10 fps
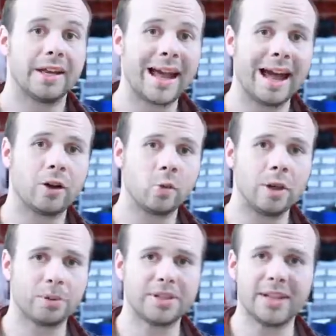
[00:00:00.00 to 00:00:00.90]
And how do
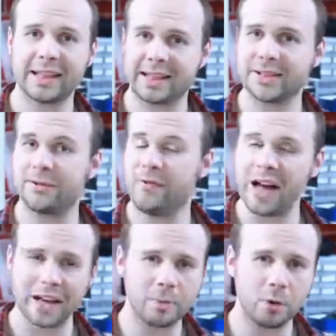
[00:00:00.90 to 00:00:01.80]
we protect this
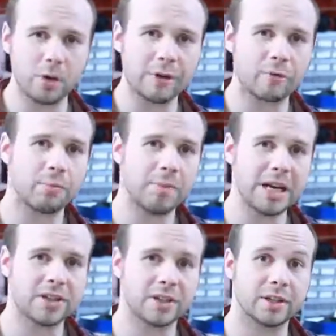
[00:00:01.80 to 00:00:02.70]
valuable
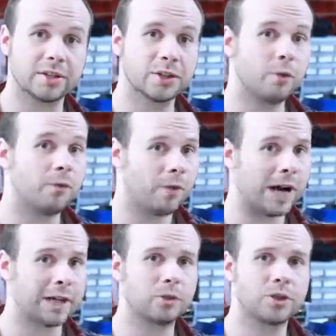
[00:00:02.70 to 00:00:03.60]
information that's so
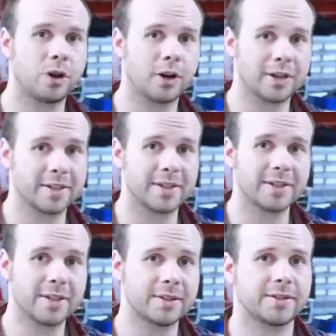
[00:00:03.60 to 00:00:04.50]
vital to our
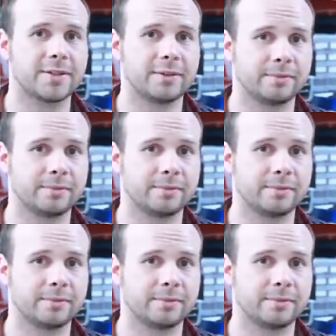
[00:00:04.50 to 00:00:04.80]
existence?